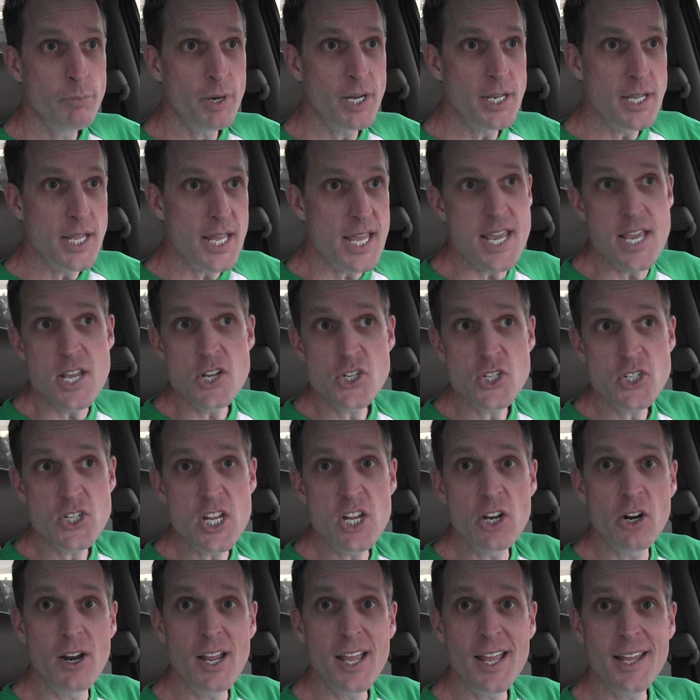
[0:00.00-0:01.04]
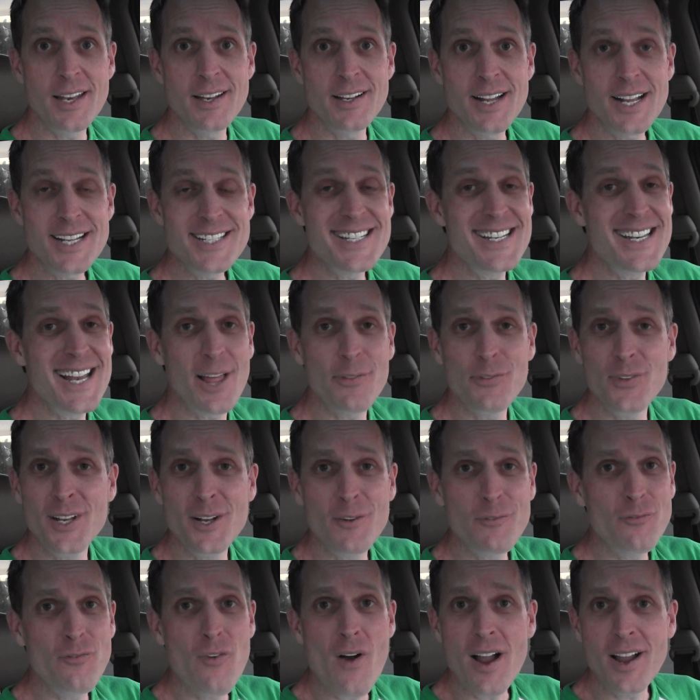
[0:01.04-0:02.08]
But he, she, or it has
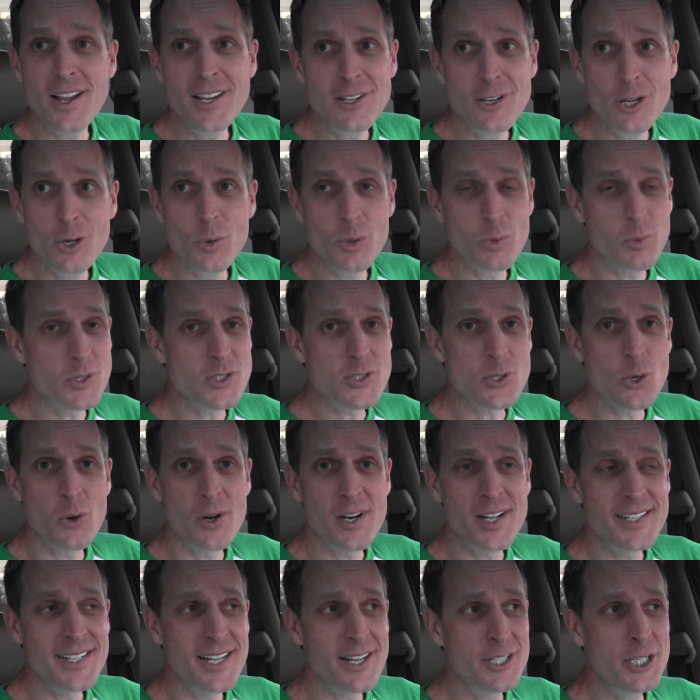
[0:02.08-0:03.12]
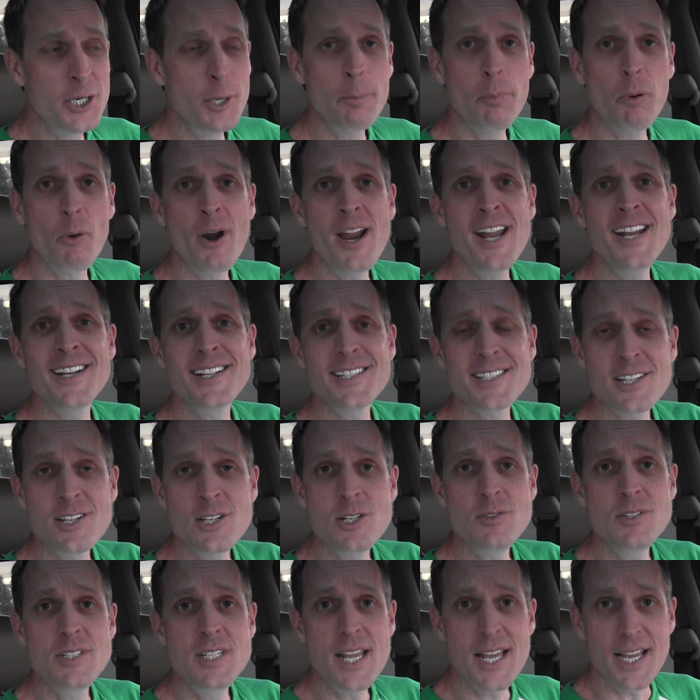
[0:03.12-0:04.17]
nothing to fucking do with what's going on down here. Praying
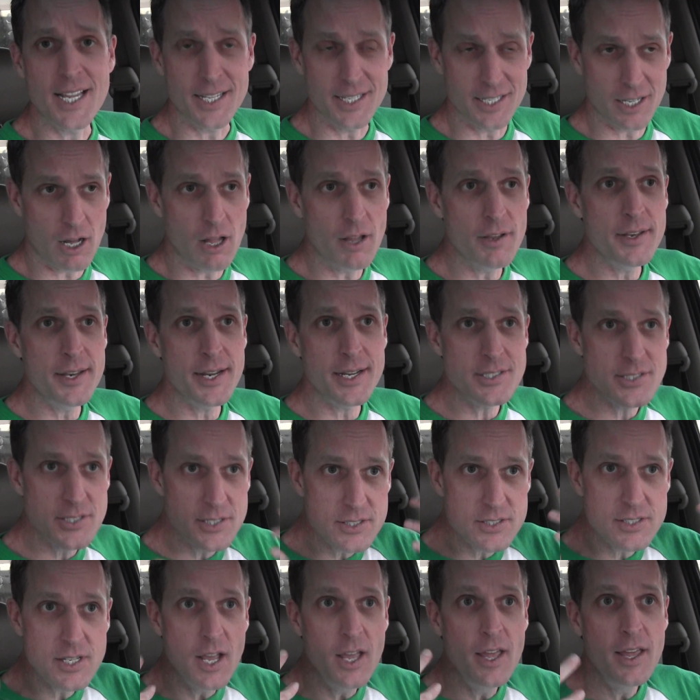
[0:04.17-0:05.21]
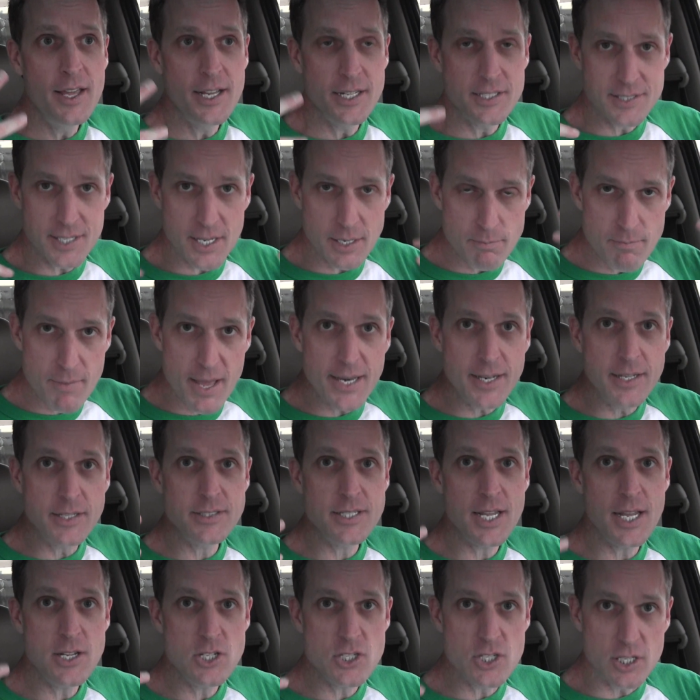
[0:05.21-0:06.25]
doesn't do dick. All it does is, it's like
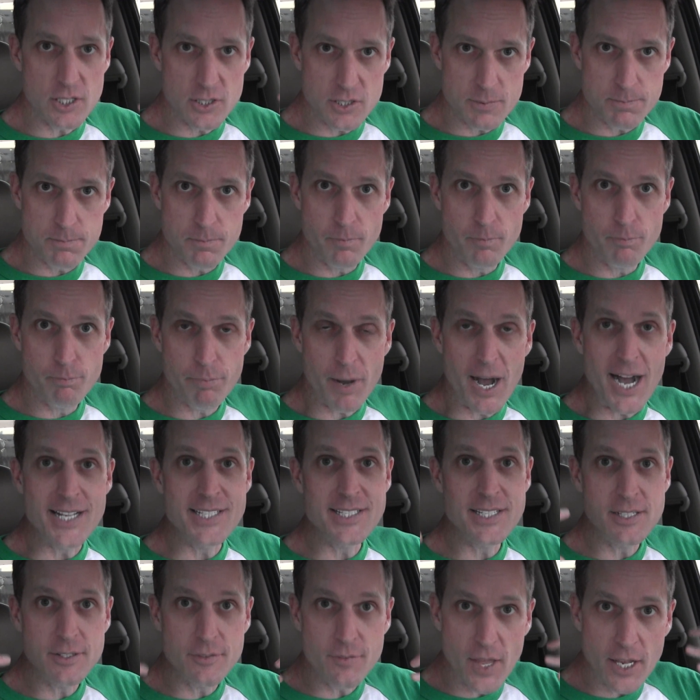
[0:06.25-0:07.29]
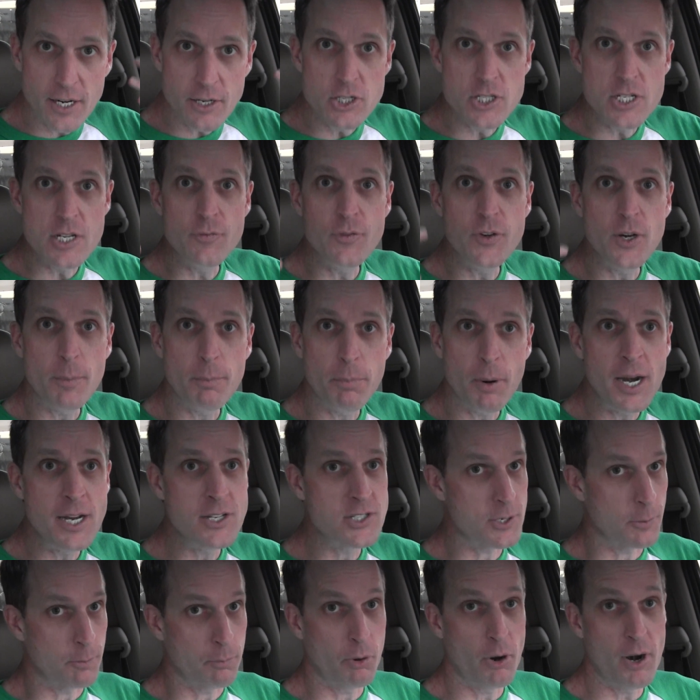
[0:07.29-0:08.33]
meditation. It's positive energy for your
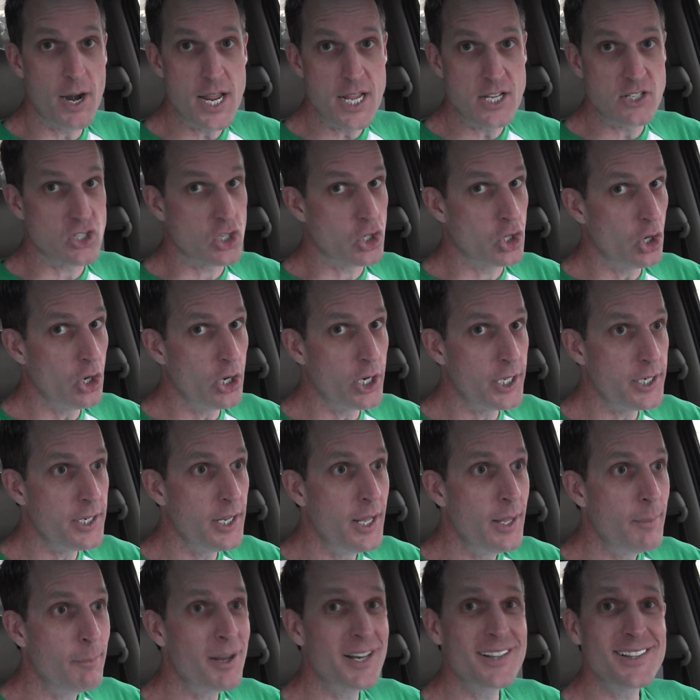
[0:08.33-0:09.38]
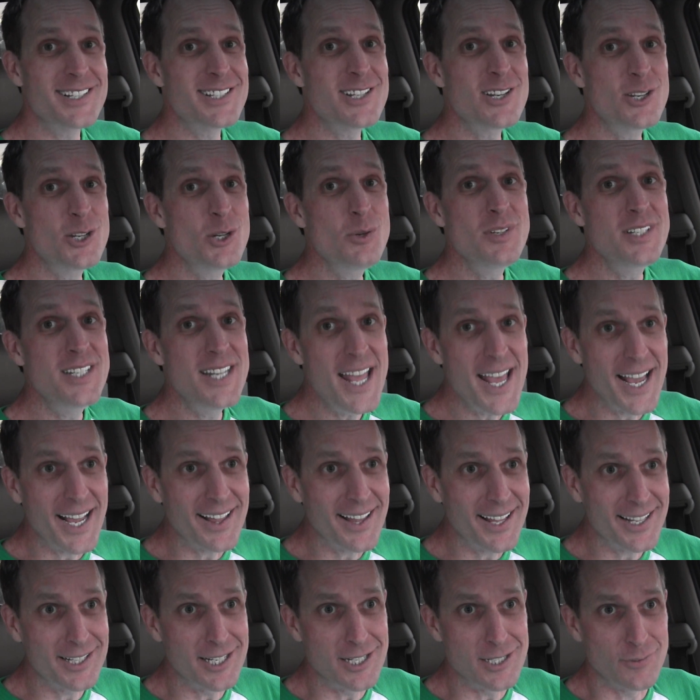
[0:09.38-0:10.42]
brain. So praying's good, but it doesn't do
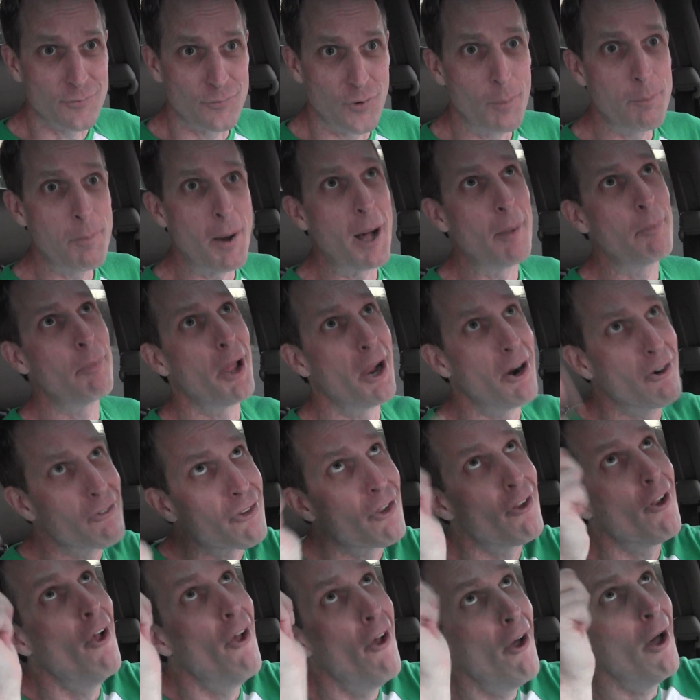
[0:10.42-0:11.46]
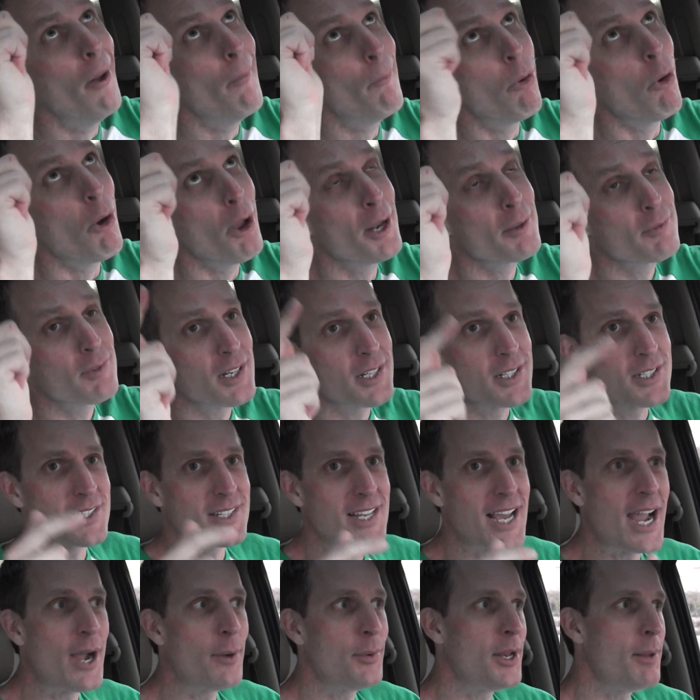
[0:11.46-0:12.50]
dick. Like these football players that point it to the
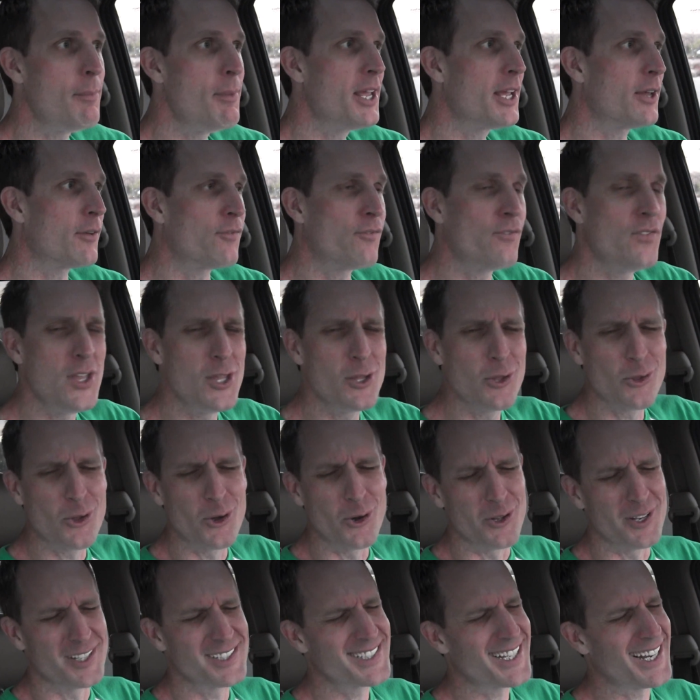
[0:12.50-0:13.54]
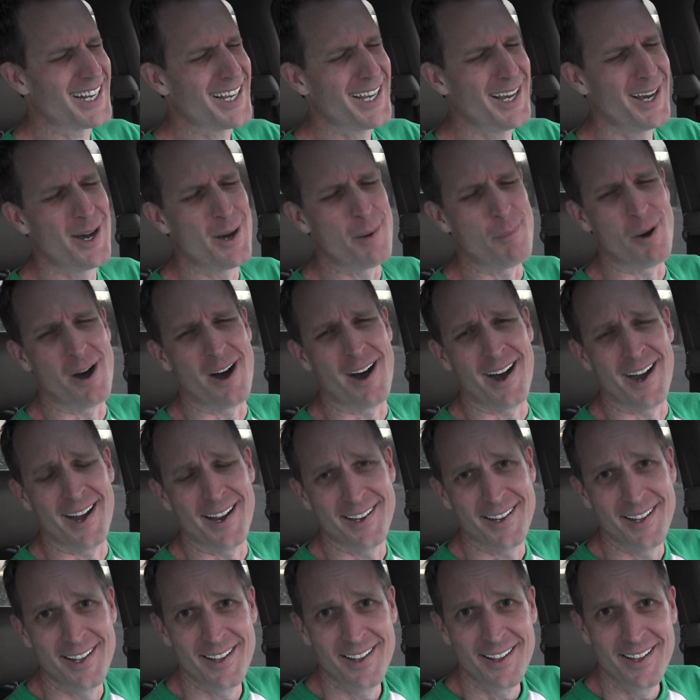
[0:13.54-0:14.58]
sky when they make a field goal. It's like, come
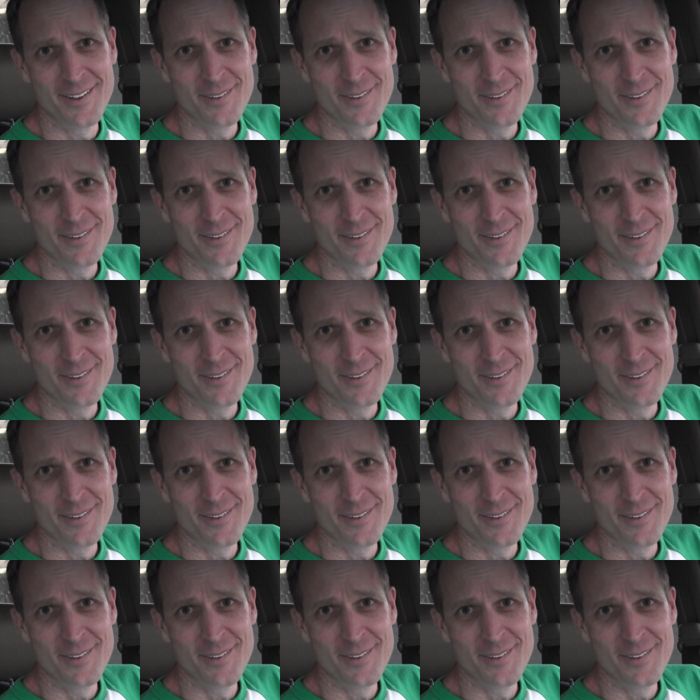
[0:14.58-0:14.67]
on.